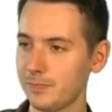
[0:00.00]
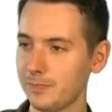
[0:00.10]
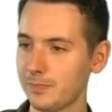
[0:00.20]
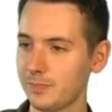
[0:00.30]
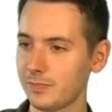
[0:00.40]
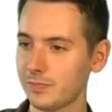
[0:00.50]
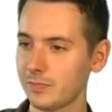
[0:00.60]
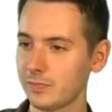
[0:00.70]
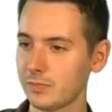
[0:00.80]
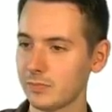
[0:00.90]

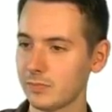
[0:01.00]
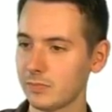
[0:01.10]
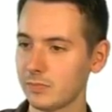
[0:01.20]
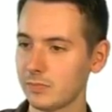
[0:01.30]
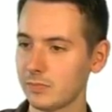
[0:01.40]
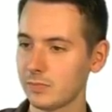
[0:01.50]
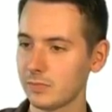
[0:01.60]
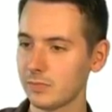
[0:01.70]
No one is speaking in this clip.